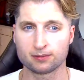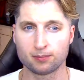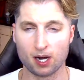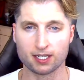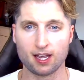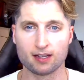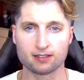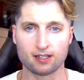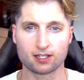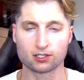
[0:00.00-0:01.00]

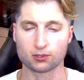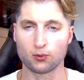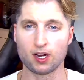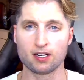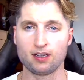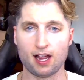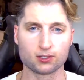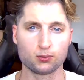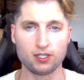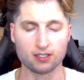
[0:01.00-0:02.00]
podcast I just created
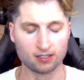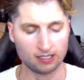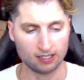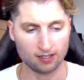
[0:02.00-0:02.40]
last week